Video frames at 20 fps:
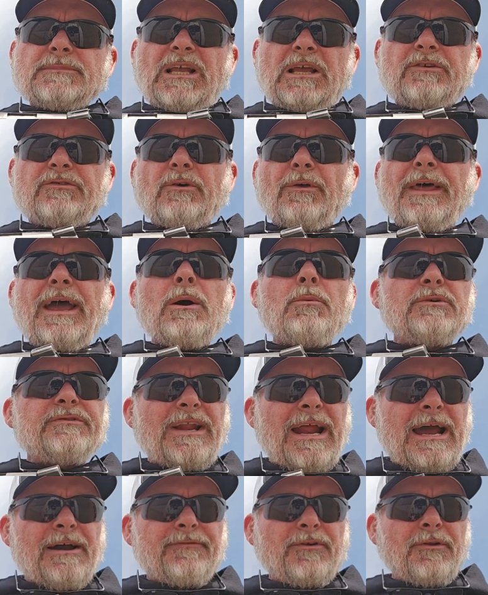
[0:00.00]
So that was
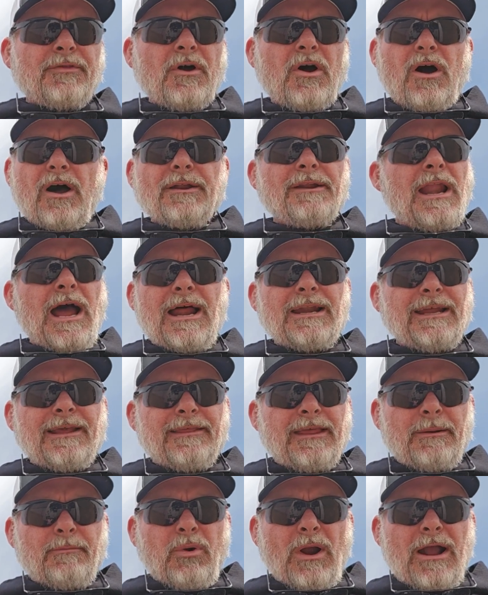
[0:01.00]
an afterthought, not
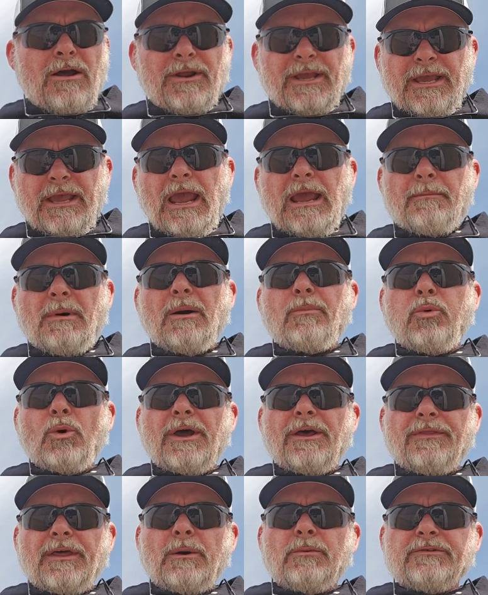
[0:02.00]
anything Browning came up
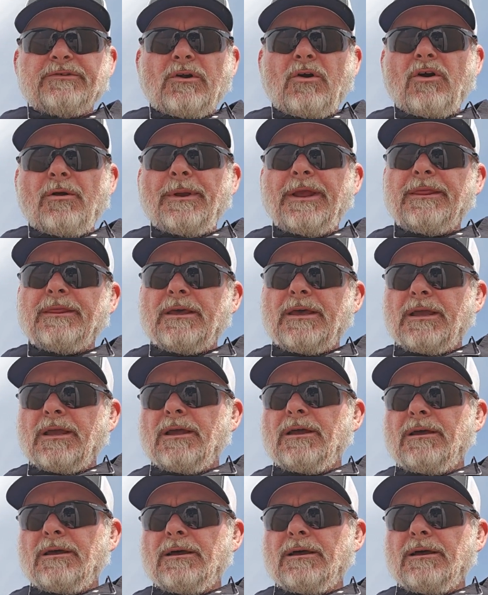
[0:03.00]
with. That was an Army thing.